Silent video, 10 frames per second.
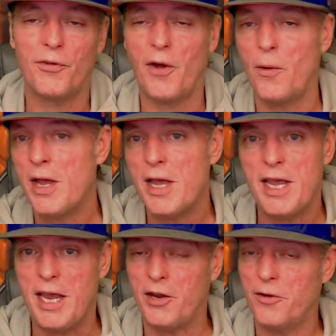So
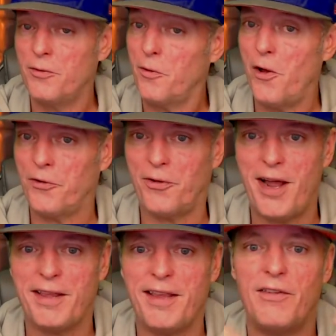it could cause a
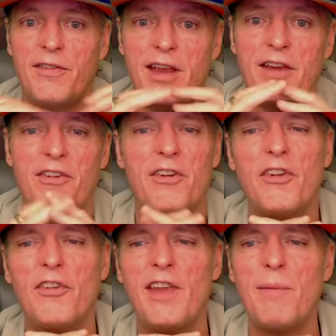lot of devastation. It
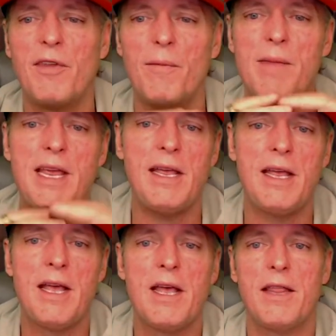just seems to
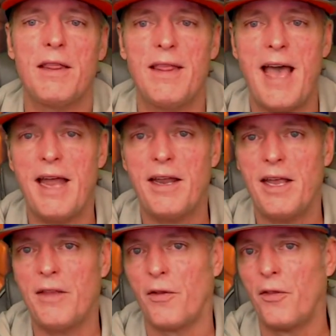me
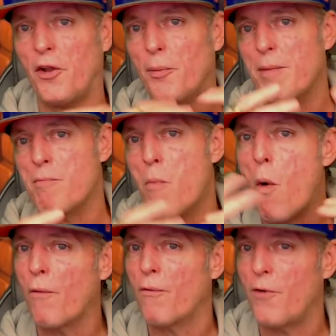that it's a little bit
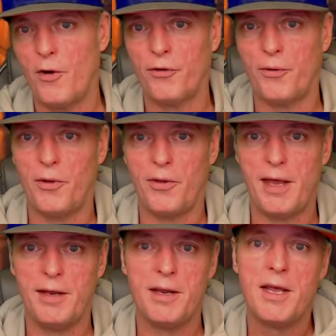more versatile
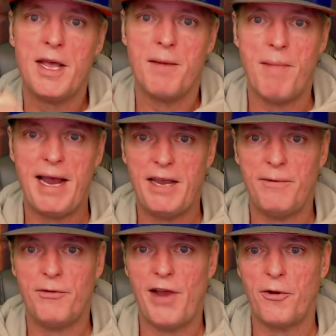than
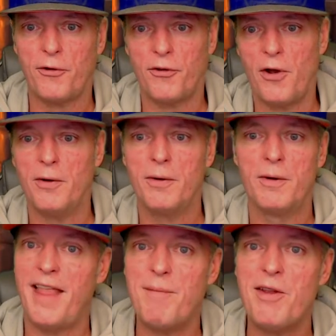Maiev Shadowsong.
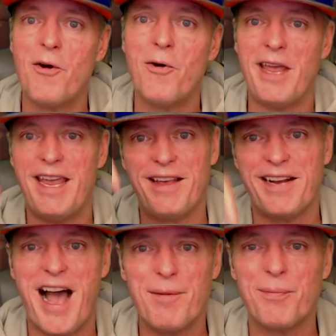Let me know in the
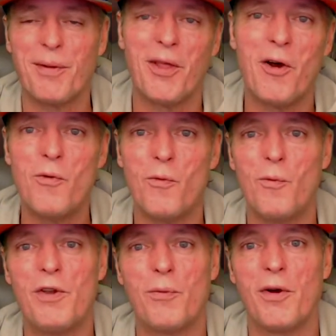comments below
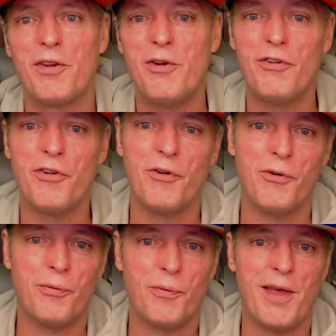which one you
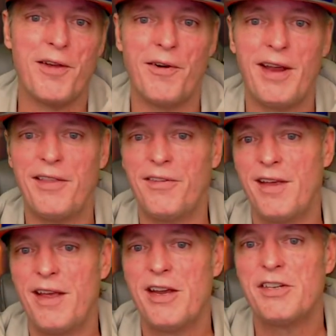choose, whether
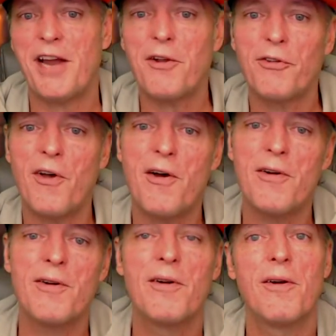it's
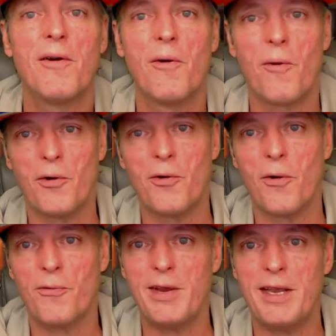Shadowsong or
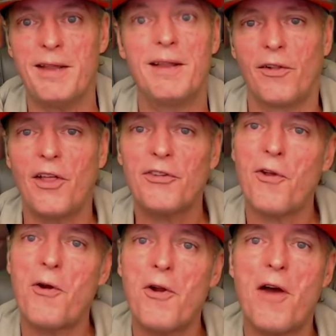Gorefiend. So let's
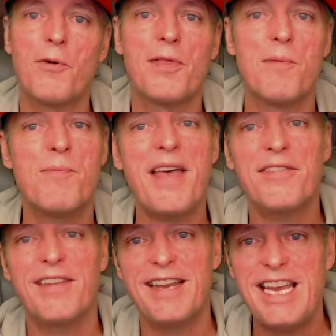start off with the
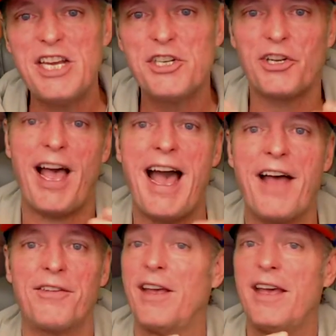best in each
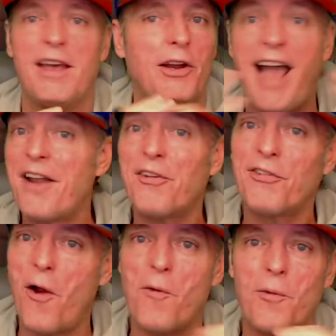class. Gotta
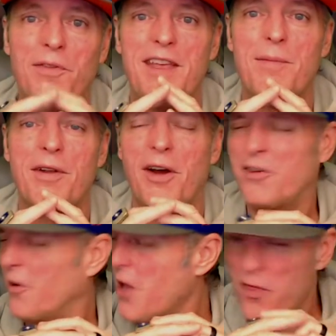start with Demon
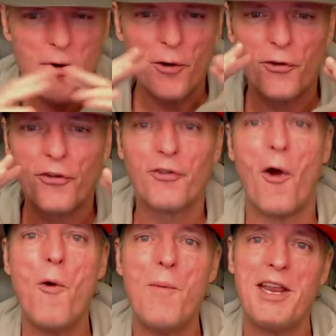Hunter. There are
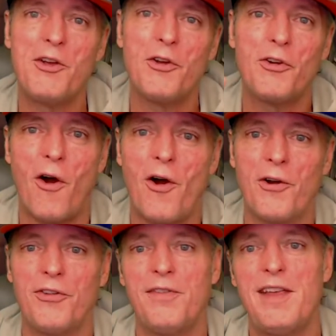so many good
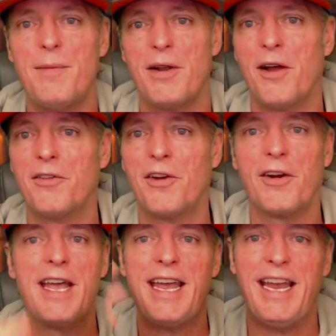cards in Demon
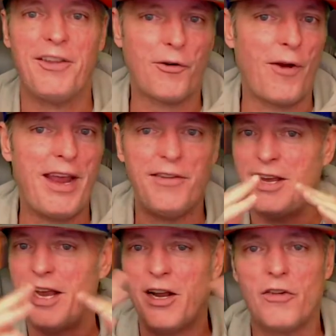Hunter. It's
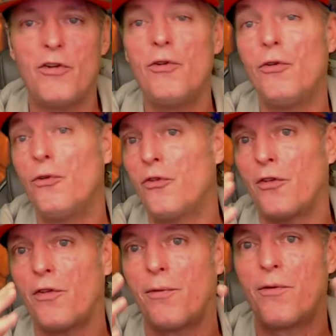crazy, and to choose
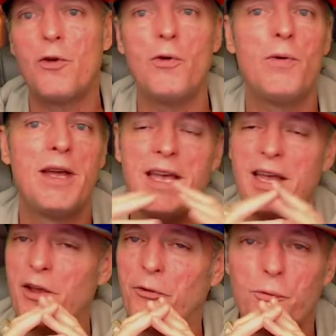just a few
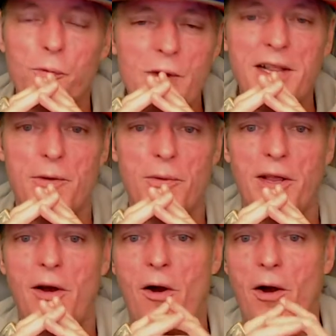is really,
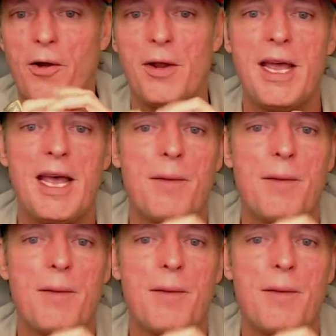really hard.